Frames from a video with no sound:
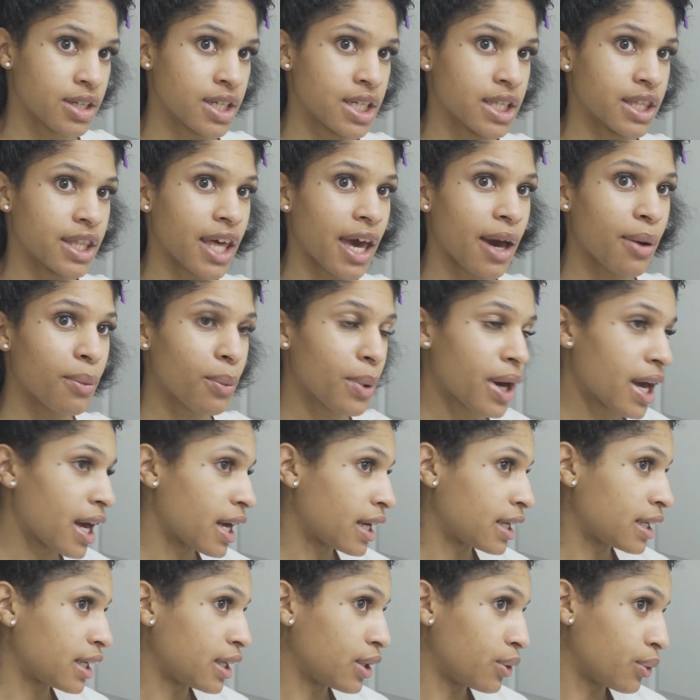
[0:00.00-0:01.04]
That
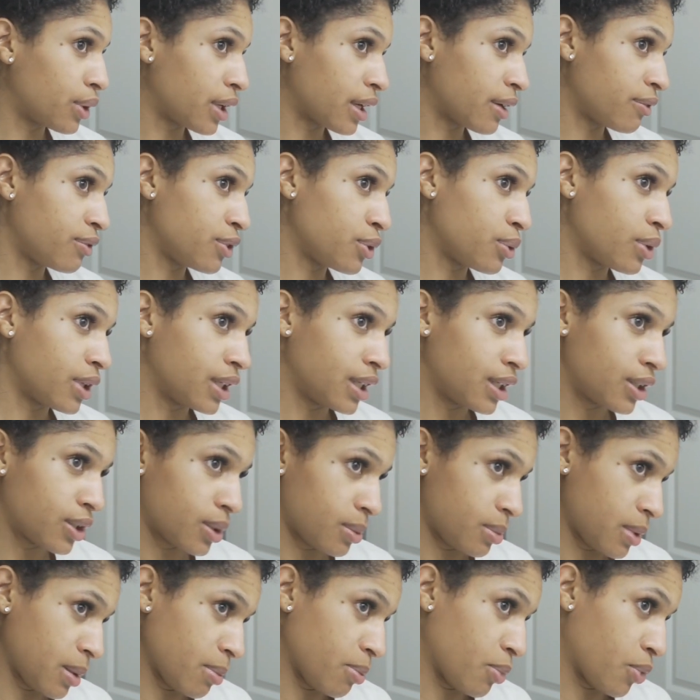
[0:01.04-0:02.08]
way it'll give you a little
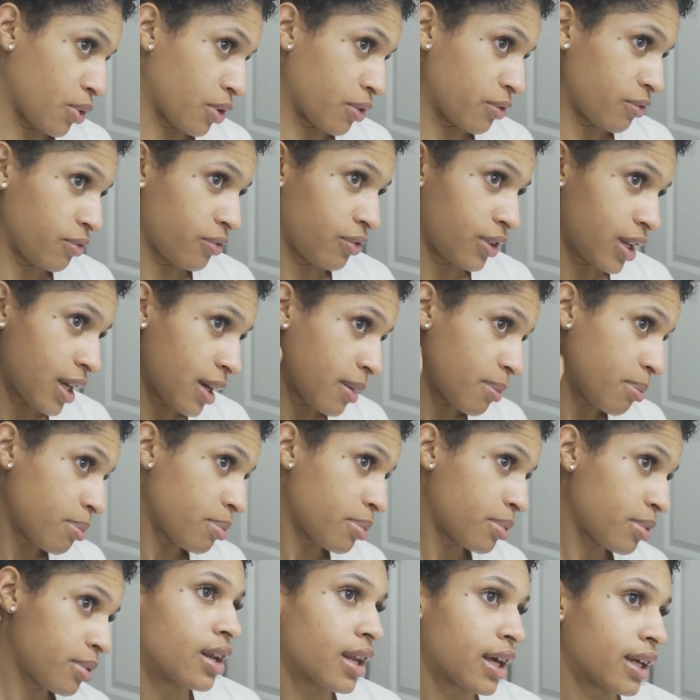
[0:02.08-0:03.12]
bit more flip,
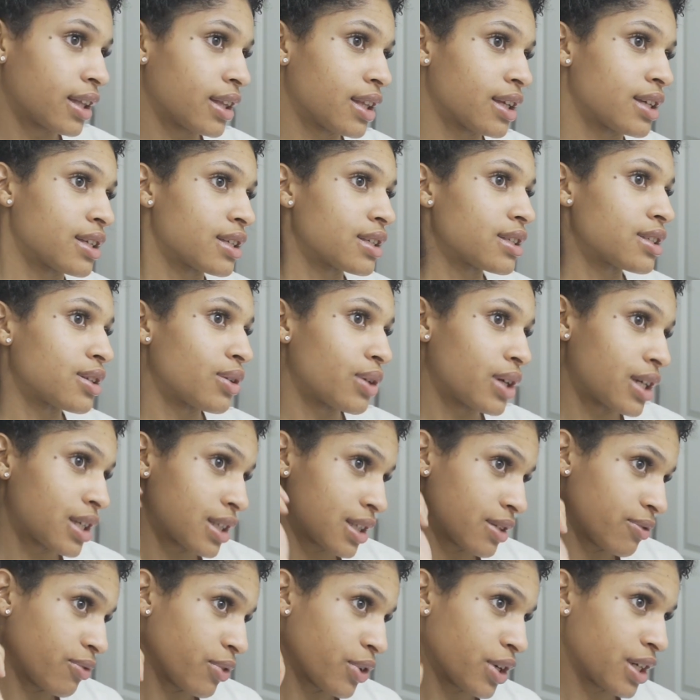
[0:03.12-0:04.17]
like this. So
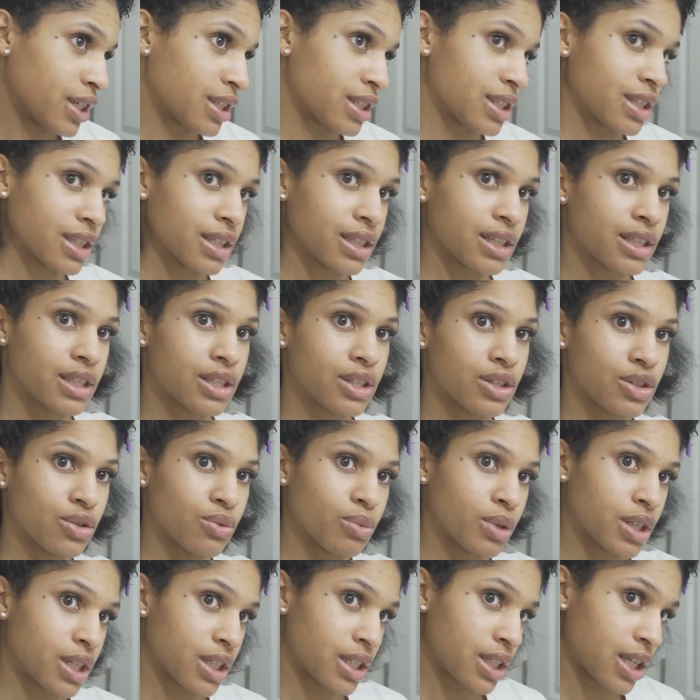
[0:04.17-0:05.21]
for instance, you
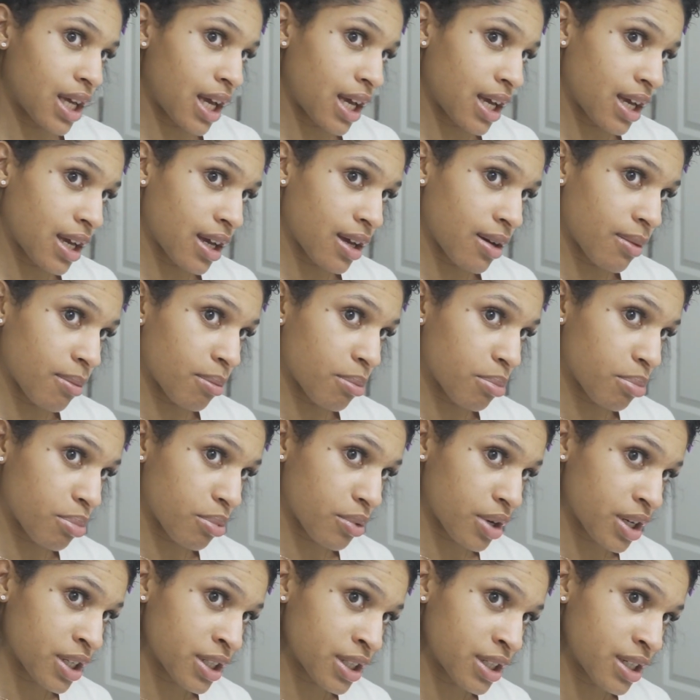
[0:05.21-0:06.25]
want to take it,
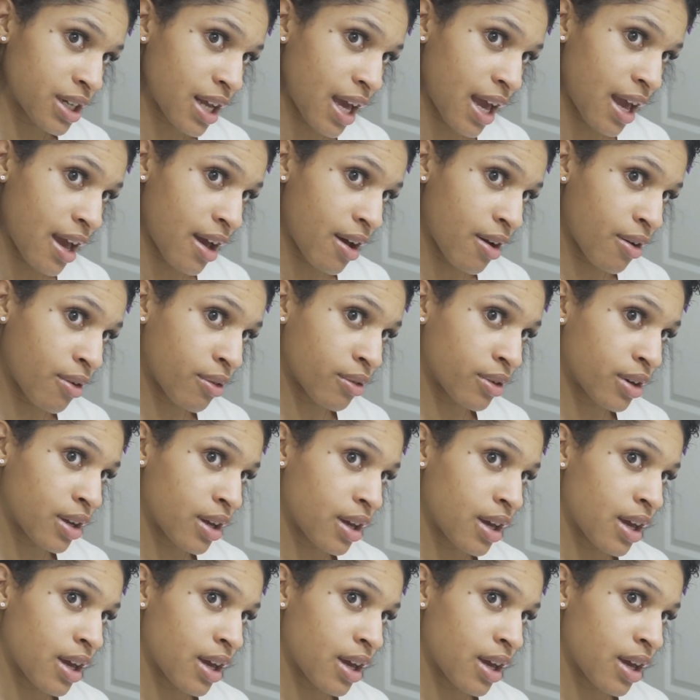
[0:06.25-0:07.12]
brush down,